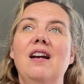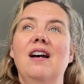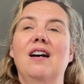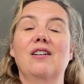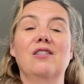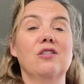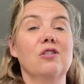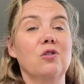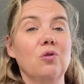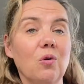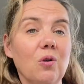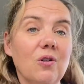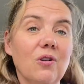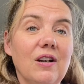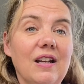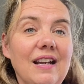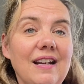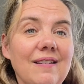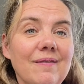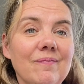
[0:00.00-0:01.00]
a
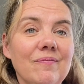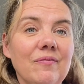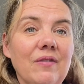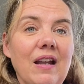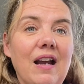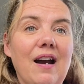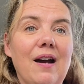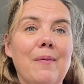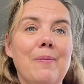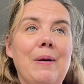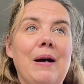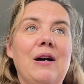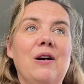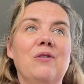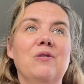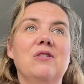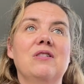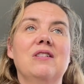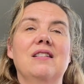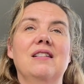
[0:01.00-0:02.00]
story
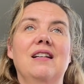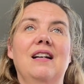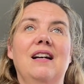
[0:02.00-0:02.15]
about